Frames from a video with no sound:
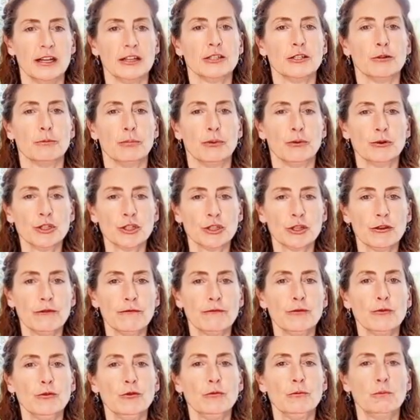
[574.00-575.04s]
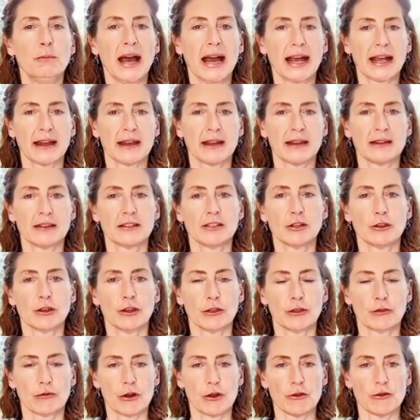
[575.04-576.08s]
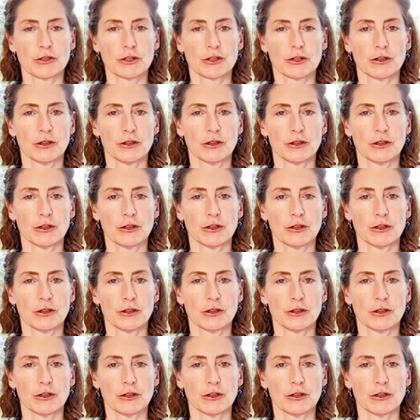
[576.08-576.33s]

to push the food back to the throat.